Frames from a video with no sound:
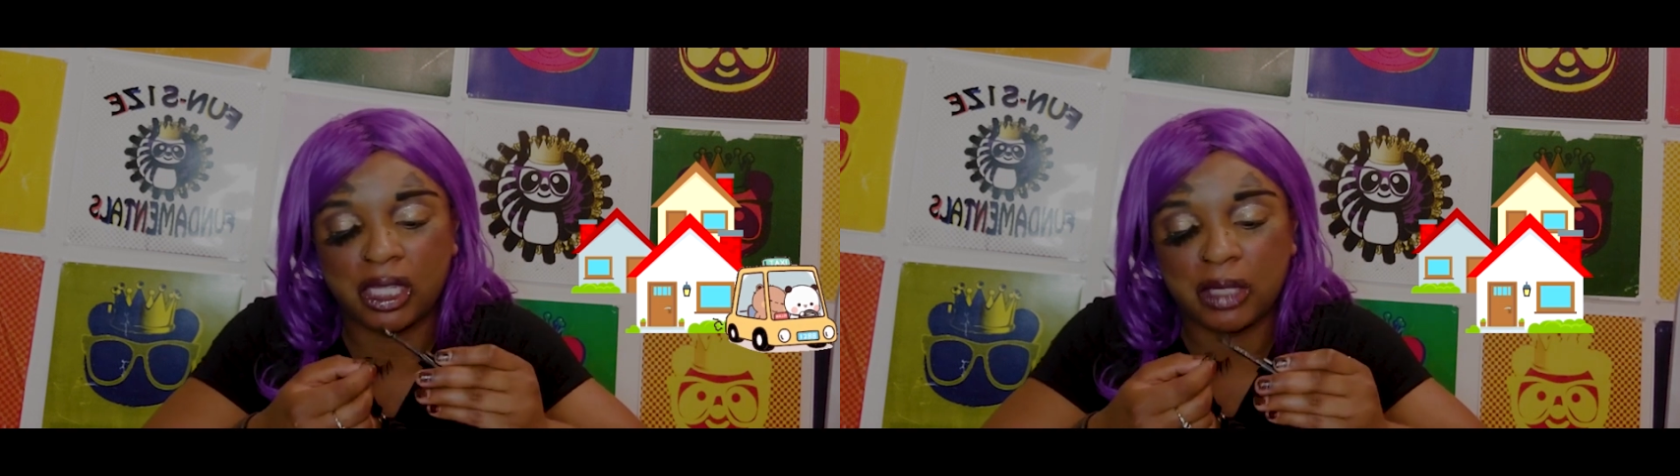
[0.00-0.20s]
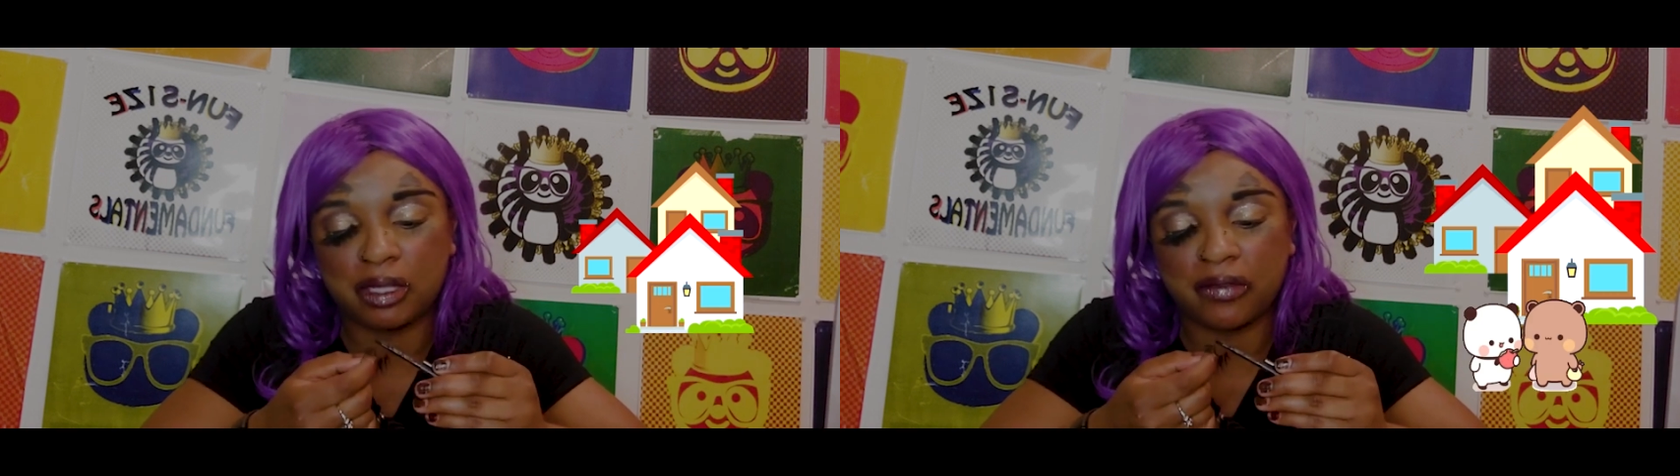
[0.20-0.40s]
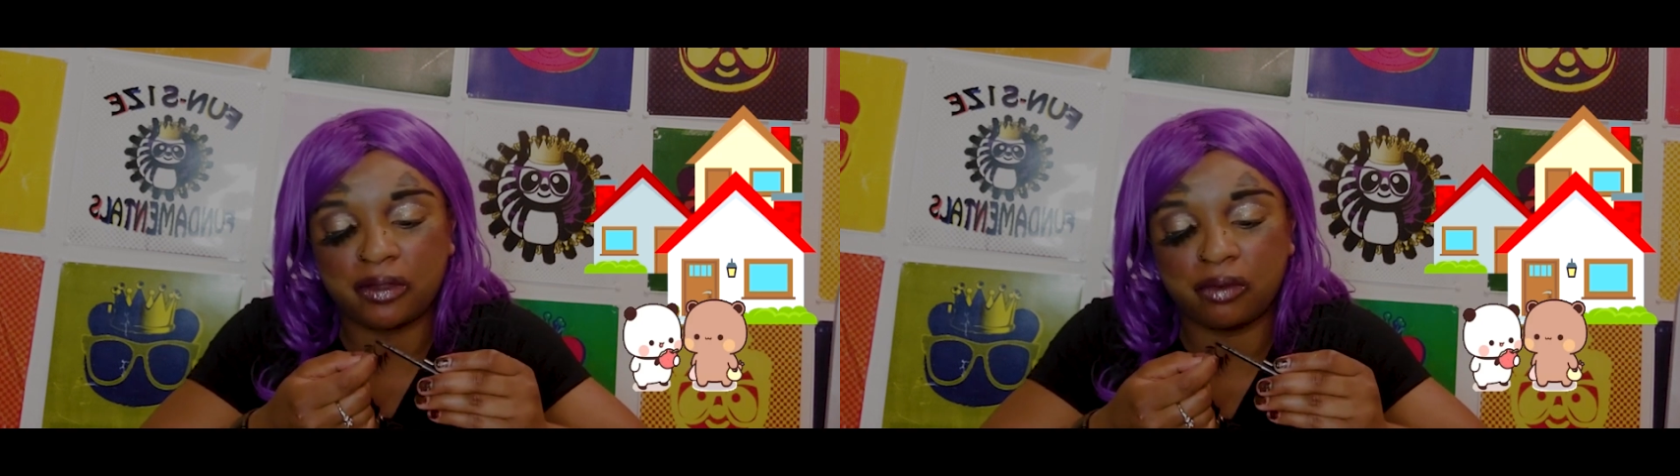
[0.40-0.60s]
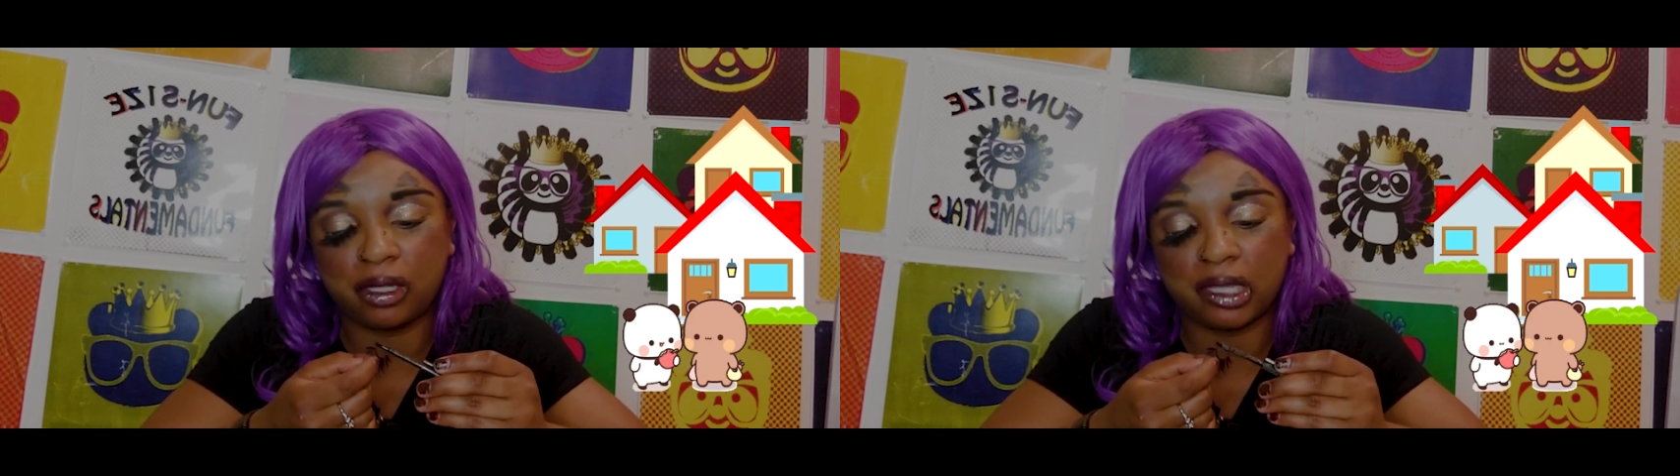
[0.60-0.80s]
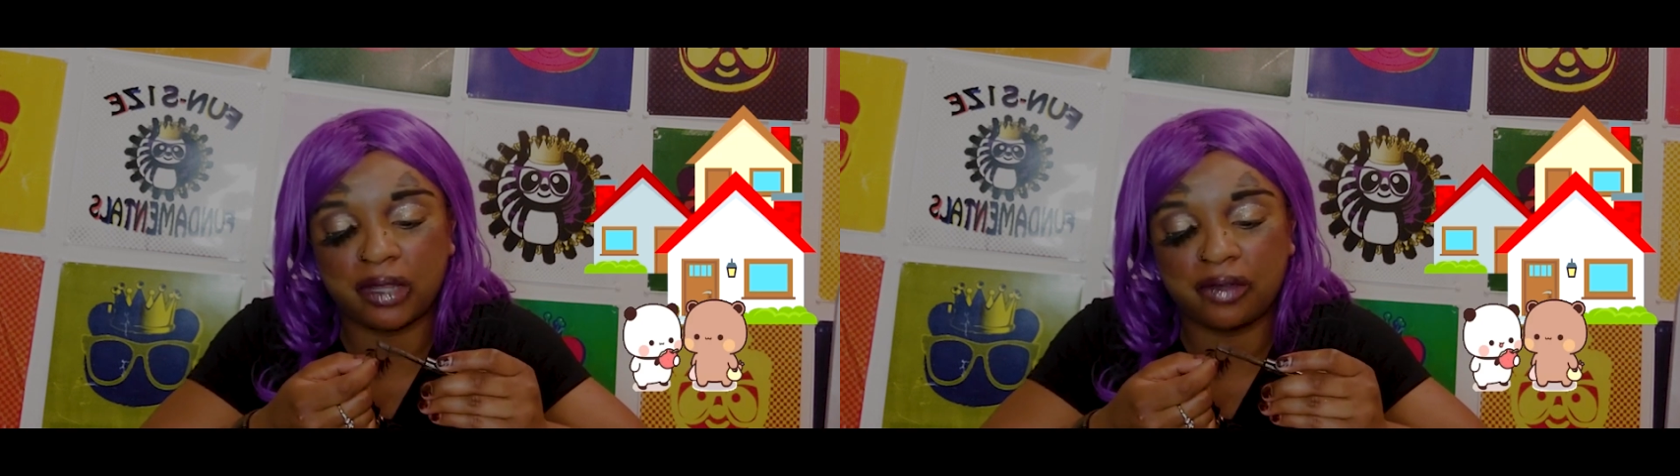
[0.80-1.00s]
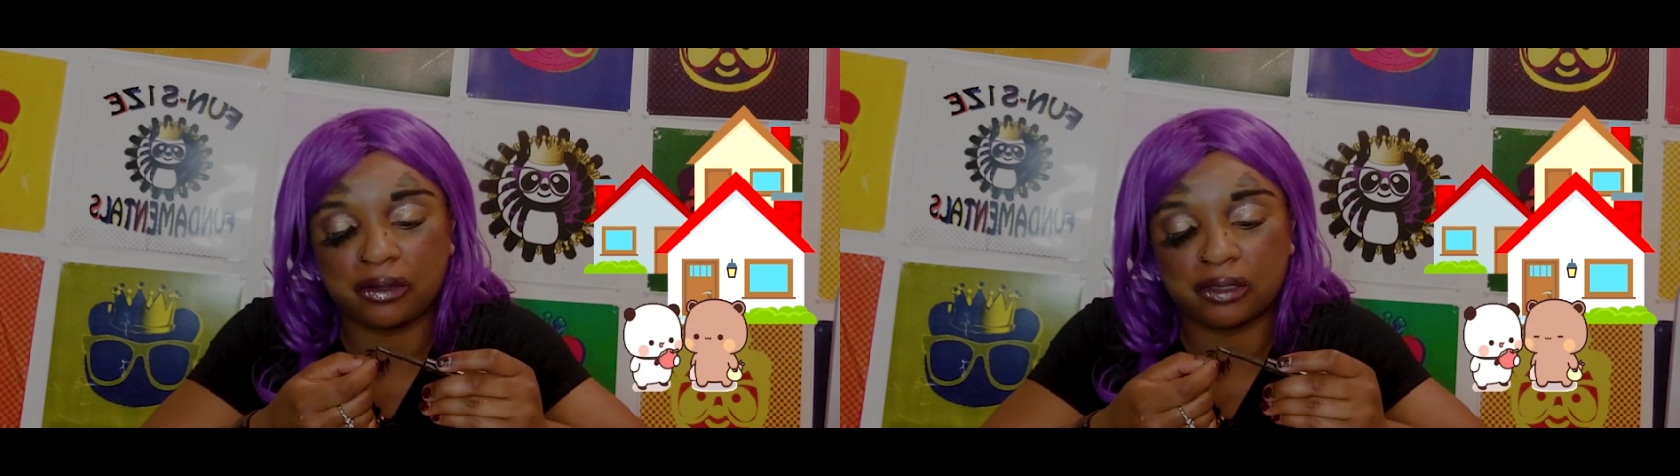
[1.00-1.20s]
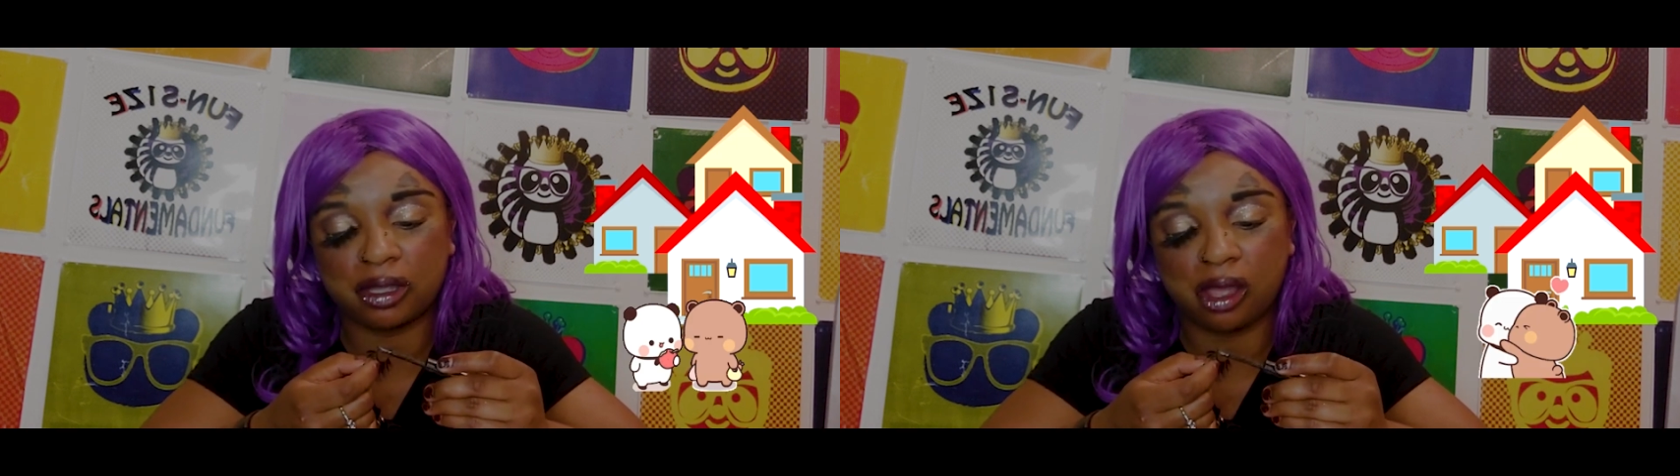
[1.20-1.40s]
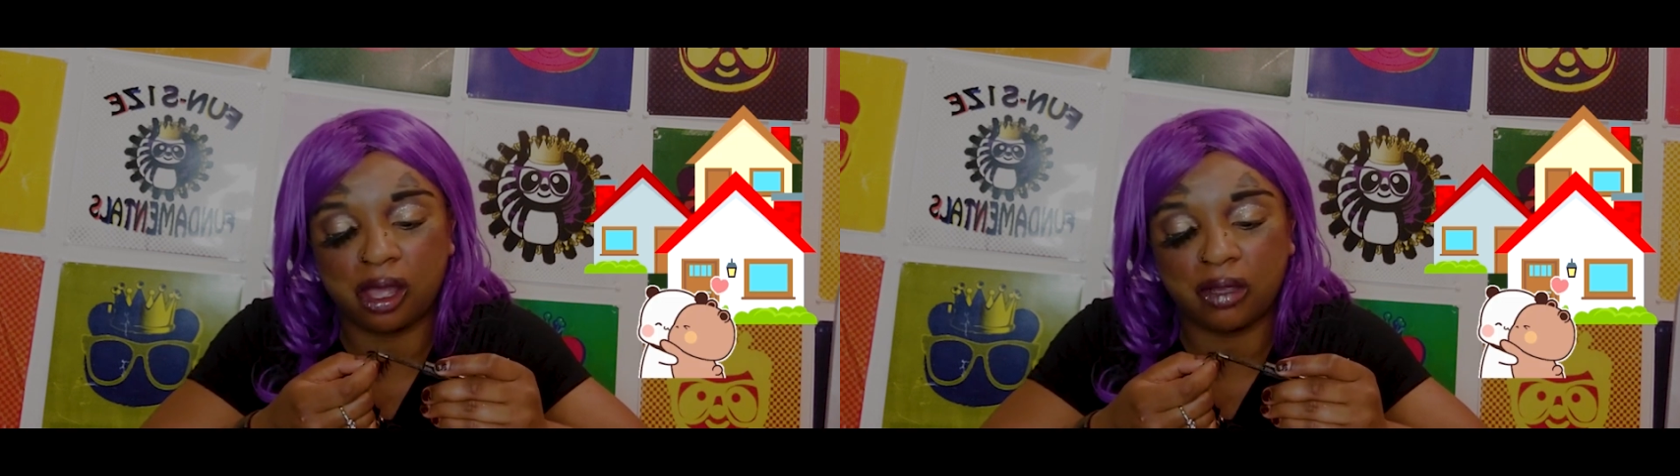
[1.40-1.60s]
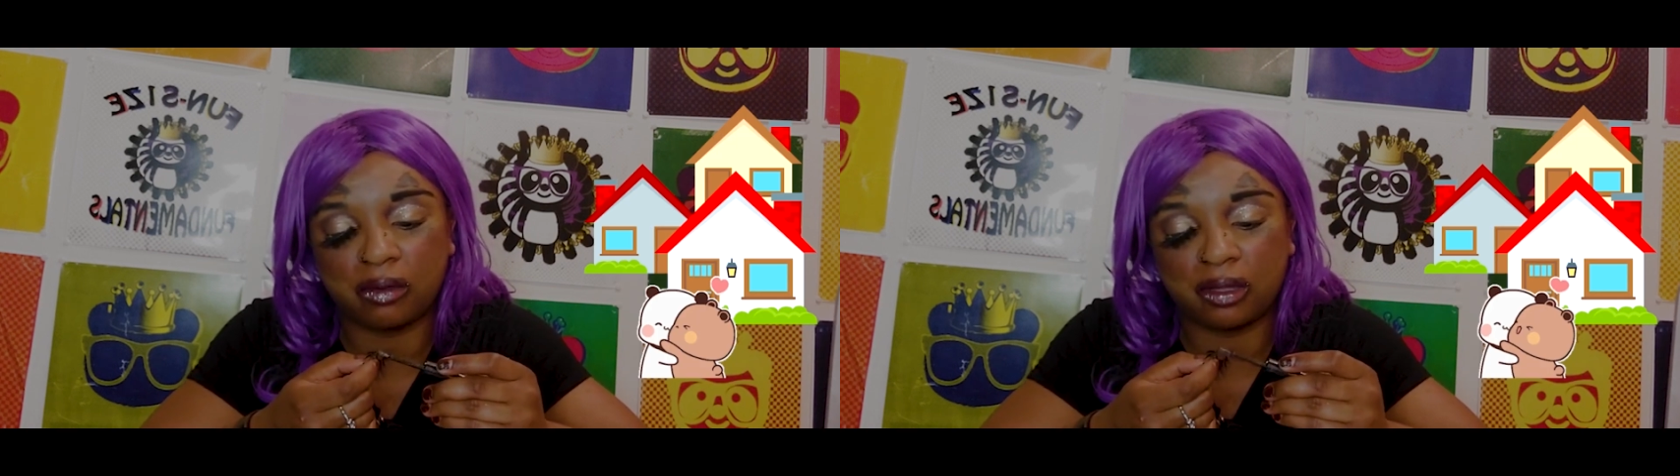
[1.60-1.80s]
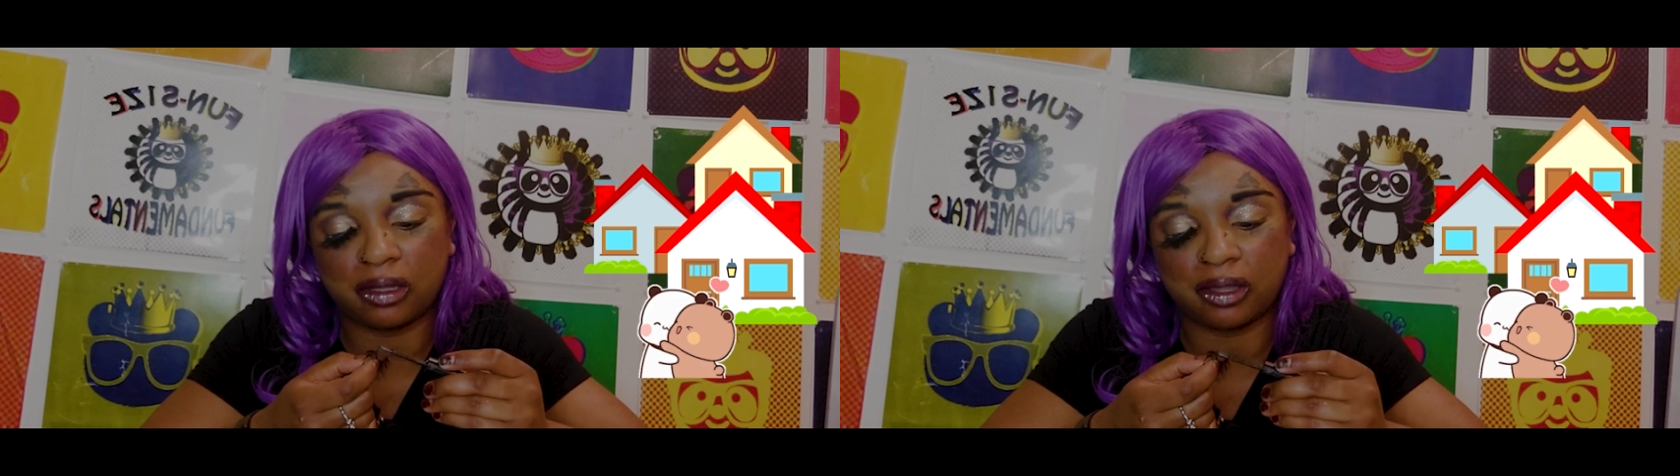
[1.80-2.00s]
We had like one like final talk or
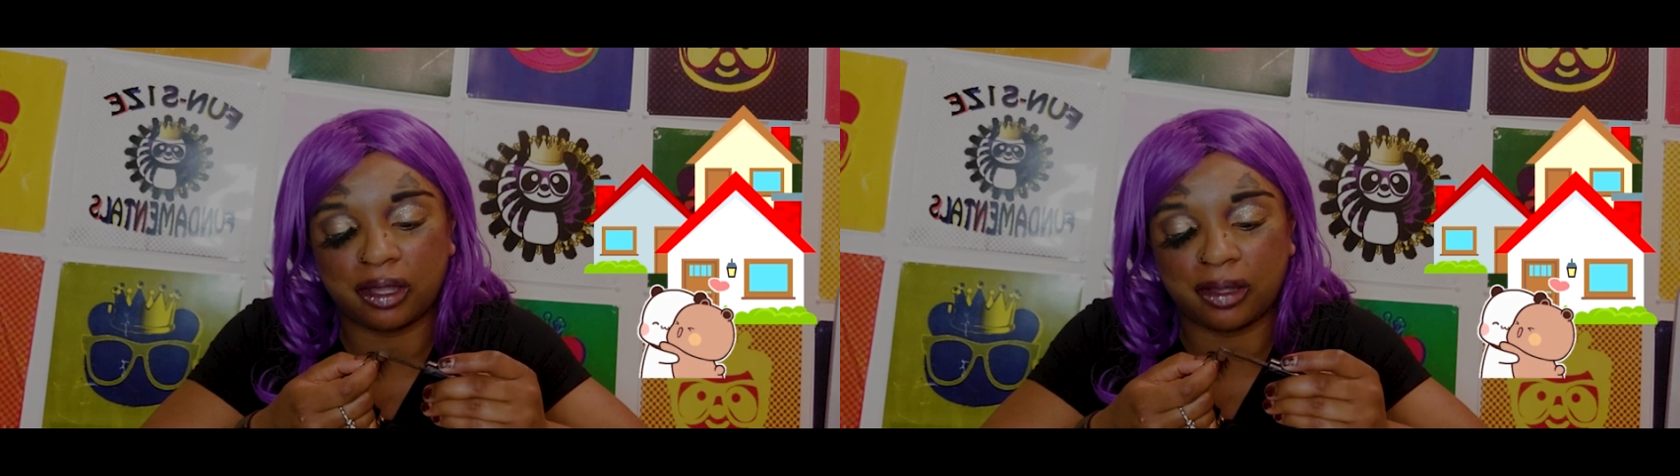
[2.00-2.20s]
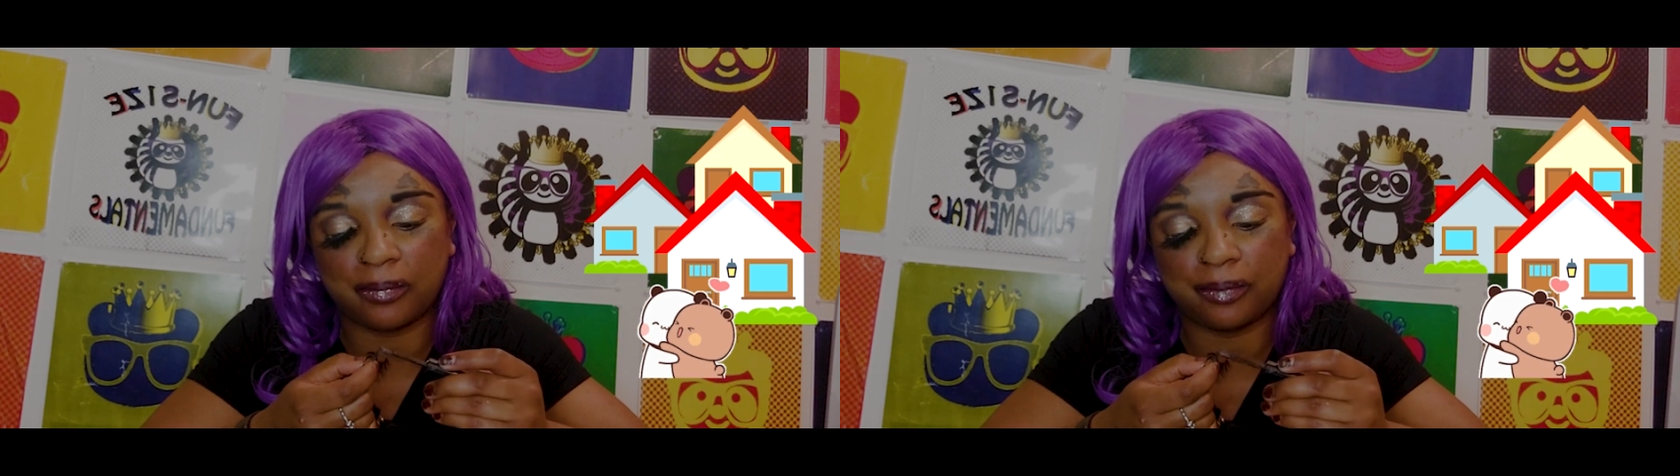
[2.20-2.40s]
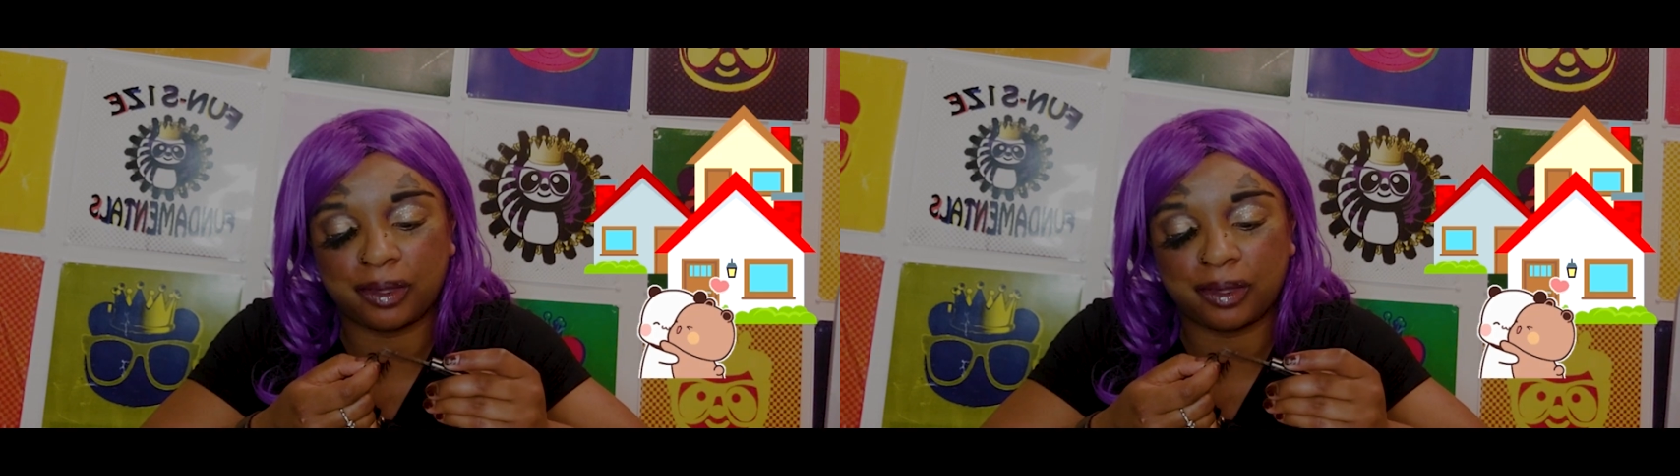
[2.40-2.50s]
like that.